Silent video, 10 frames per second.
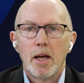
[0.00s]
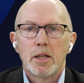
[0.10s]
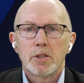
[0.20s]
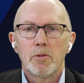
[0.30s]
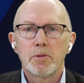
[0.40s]

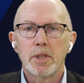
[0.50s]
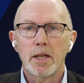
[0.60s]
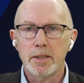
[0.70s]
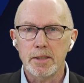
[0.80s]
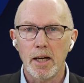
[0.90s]
Sean
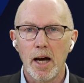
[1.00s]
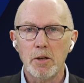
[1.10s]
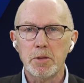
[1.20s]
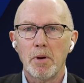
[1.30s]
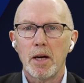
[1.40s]
says,
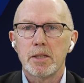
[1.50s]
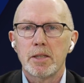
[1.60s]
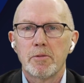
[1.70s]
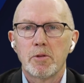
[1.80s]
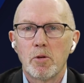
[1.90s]
house prices
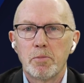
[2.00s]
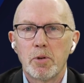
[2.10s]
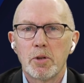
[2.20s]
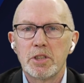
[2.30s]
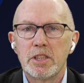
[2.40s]
have grown
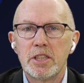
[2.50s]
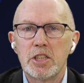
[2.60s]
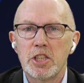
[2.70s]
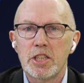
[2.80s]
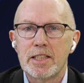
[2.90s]

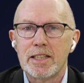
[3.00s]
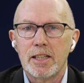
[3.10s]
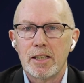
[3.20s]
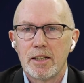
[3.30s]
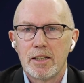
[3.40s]

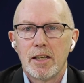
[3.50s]
prodigiously,